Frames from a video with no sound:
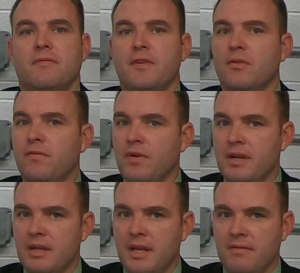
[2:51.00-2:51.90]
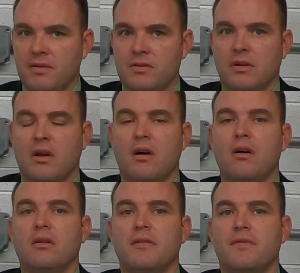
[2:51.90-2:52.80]
feel free to give us a
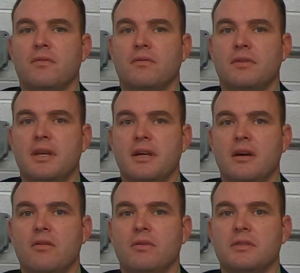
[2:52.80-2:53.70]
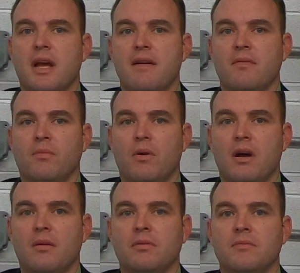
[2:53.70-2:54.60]
call if your kiddo is having
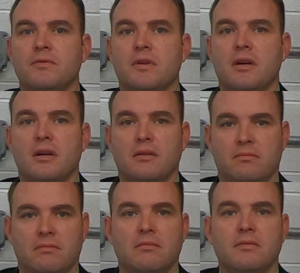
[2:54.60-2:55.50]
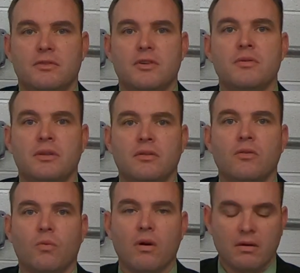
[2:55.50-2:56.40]
problems doing their
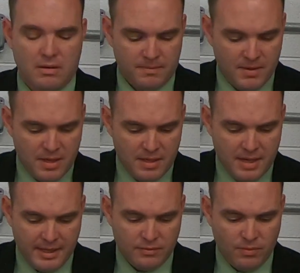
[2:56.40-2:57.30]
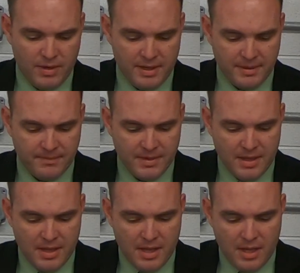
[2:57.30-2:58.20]
work next week.
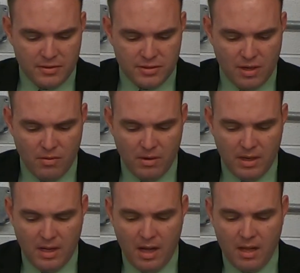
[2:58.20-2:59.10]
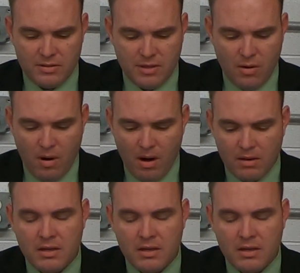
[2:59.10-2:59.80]
So also our